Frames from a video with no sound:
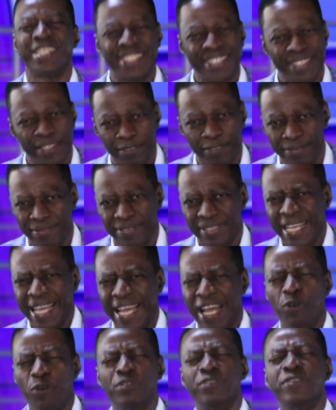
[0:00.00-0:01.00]
itself.
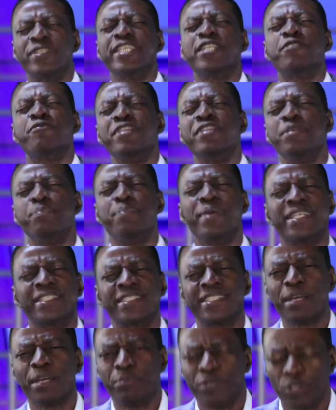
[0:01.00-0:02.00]
I want to read
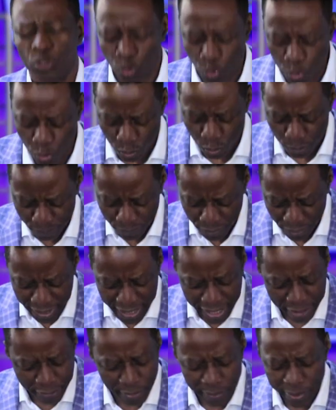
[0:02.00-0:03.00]
Philippians chapter 2,
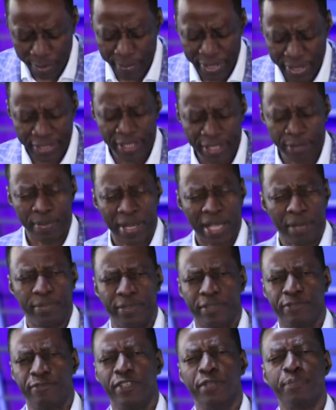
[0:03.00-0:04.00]
right, from the Message
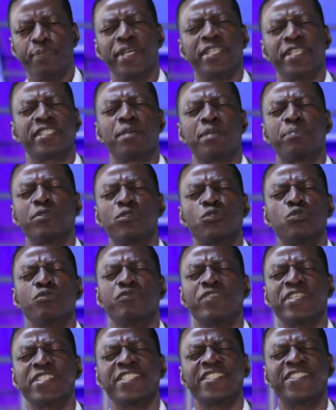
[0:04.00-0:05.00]
Bible. Philippians chapter
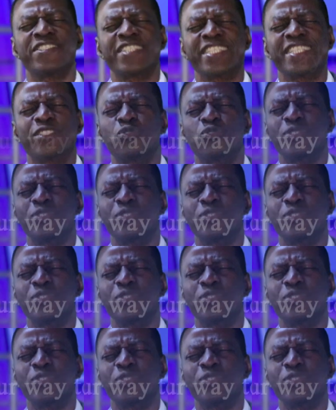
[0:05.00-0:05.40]
2, verses 3